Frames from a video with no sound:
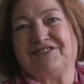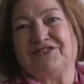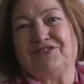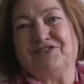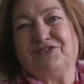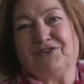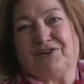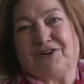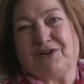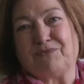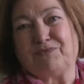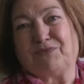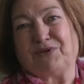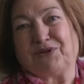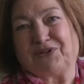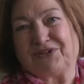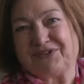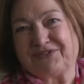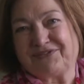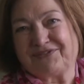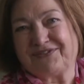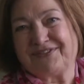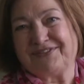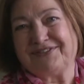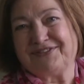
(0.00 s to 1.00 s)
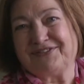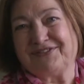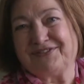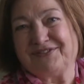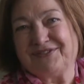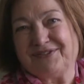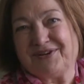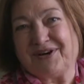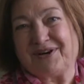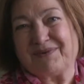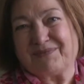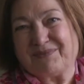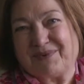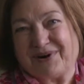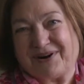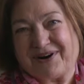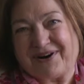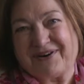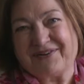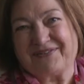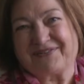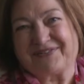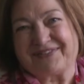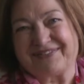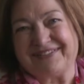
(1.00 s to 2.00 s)
You are beautiful. You are
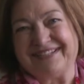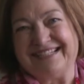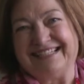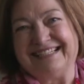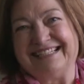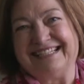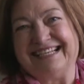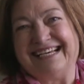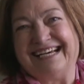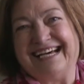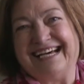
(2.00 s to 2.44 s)
powerful.